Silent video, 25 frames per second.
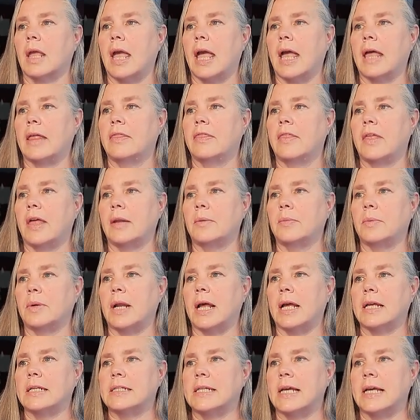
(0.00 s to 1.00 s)
And then when
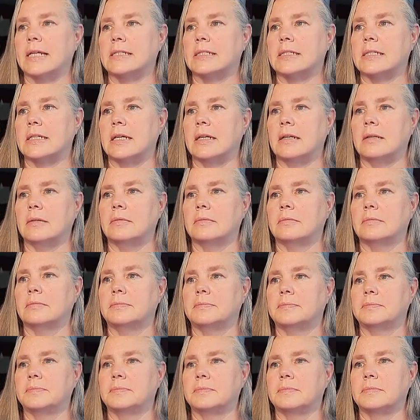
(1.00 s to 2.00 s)
I test it,
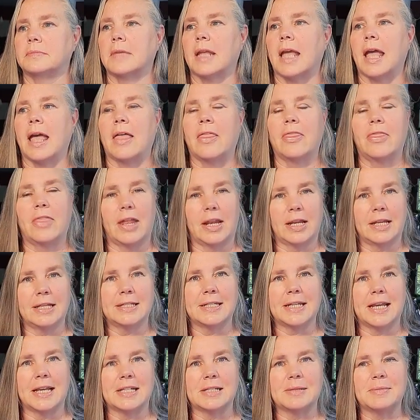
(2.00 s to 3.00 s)
then it
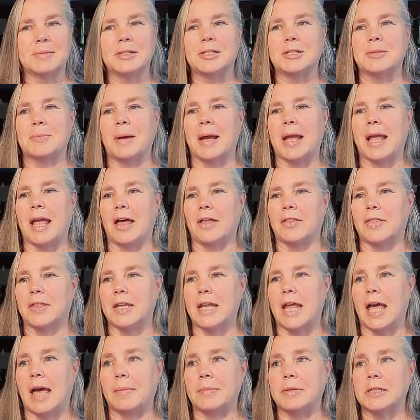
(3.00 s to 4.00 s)
takes me to my health and
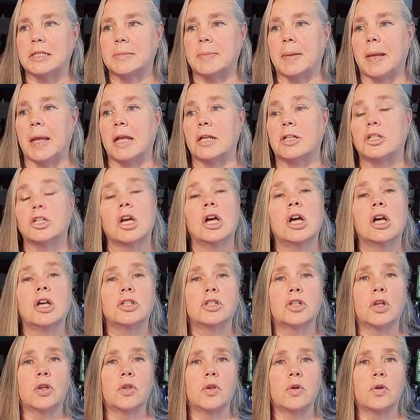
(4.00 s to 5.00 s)
habits page.
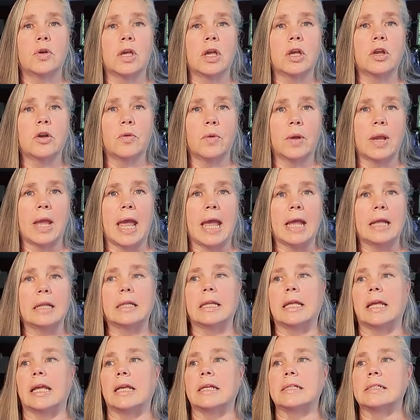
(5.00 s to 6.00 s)
So you can create
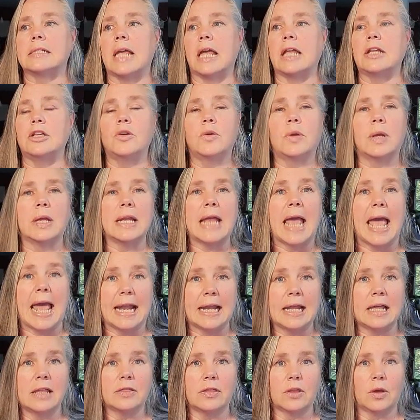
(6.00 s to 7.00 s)
links and you can
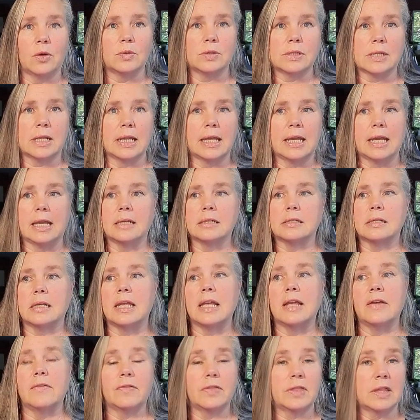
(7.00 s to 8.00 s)
edit those links
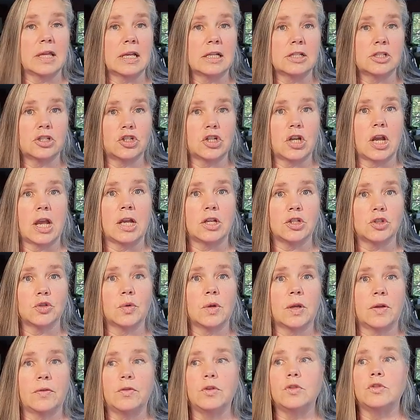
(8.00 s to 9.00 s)
if things change or
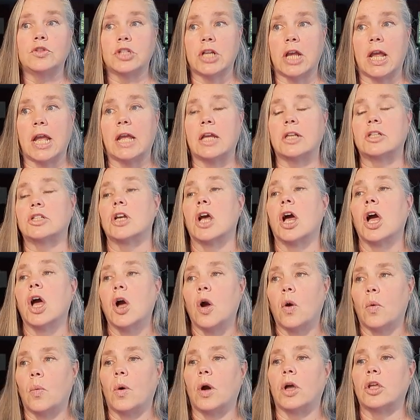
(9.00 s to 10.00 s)
if you change
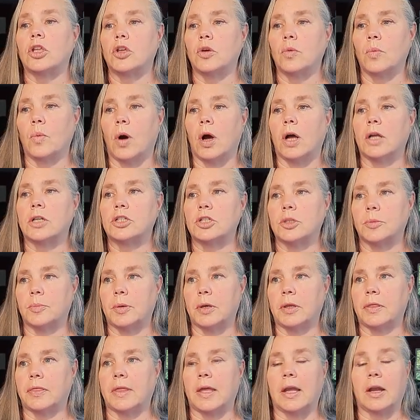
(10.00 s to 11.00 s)
what you want to
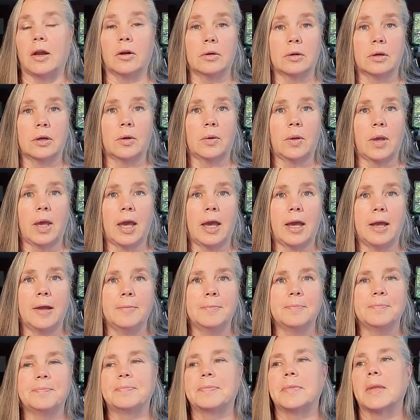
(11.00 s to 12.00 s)
put there. Okay.
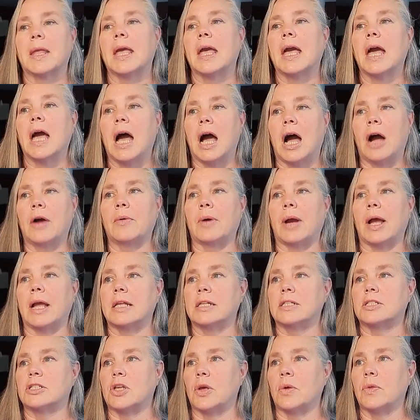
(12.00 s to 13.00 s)
All
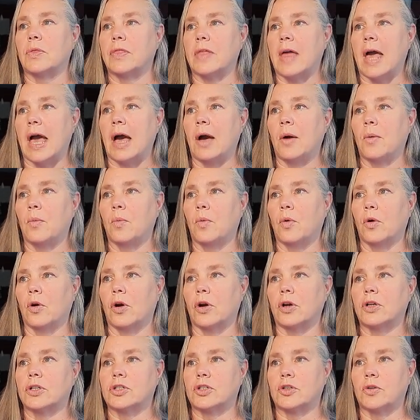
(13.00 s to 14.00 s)
right. So that
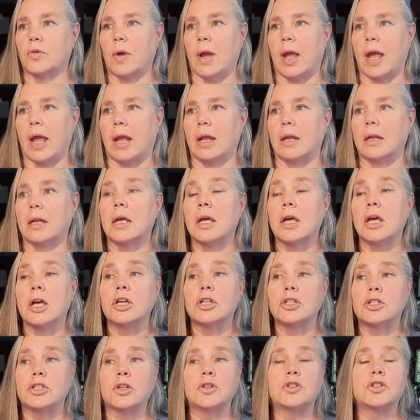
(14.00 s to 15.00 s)
works great.
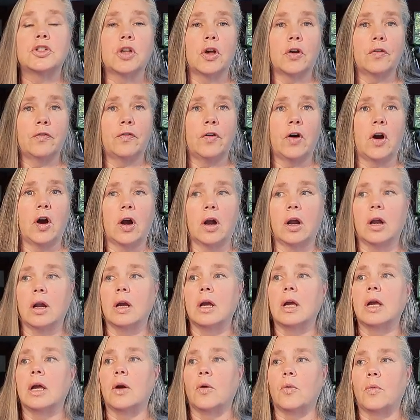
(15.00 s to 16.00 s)
So far
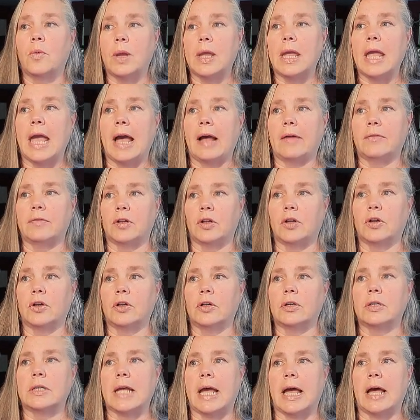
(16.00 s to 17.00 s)
we have
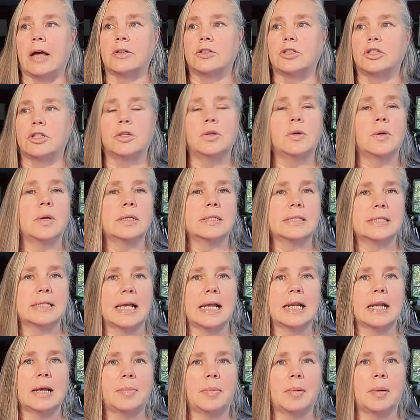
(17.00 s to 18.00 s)
learned how to
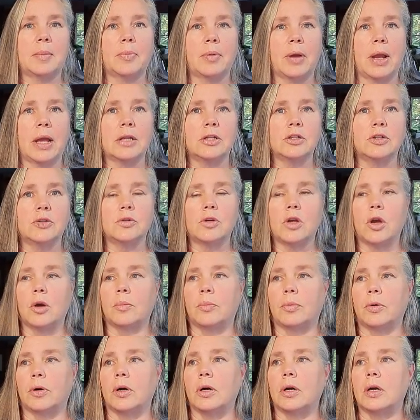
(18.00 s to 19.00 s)
set up a brand new
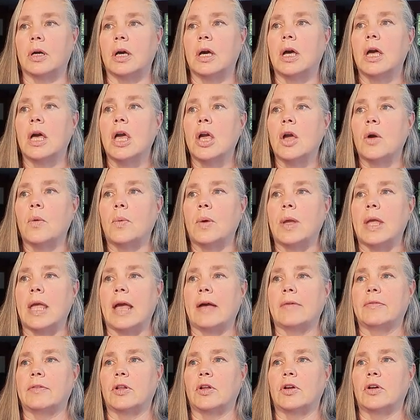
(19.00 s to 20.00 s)
notebook. We
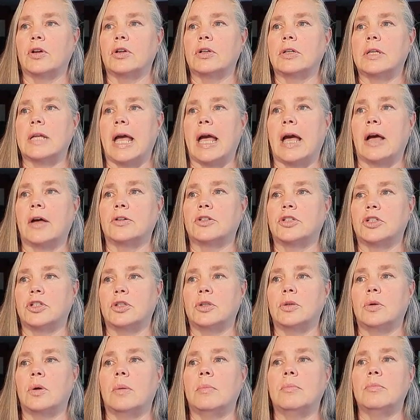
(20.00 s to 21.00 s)
have learned how
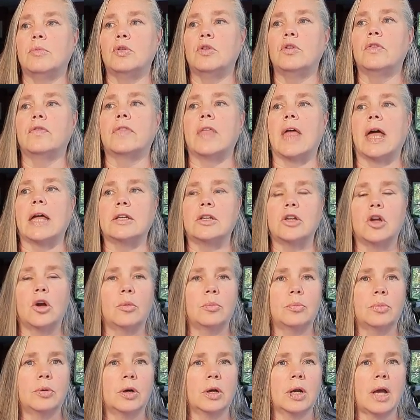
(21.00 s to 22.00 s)
to move that
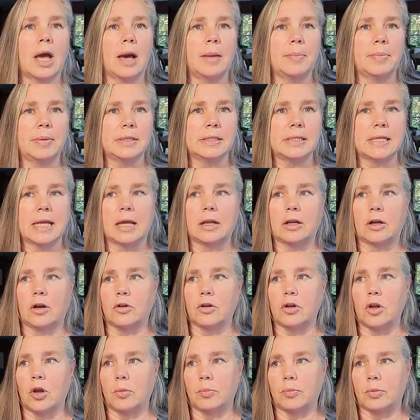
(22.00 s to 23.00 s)
notebook up and down our
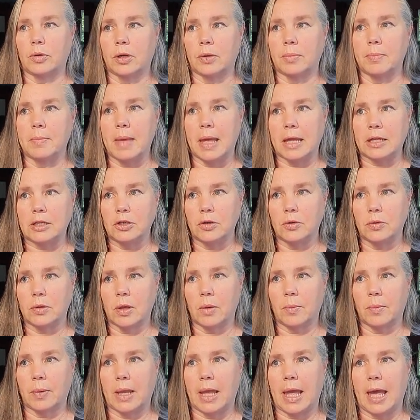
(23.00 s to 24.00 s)
notebook menu
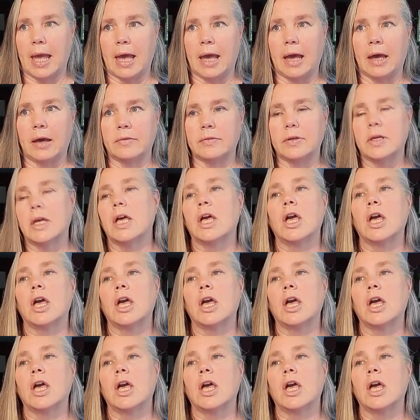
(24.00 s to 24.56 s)
that we have.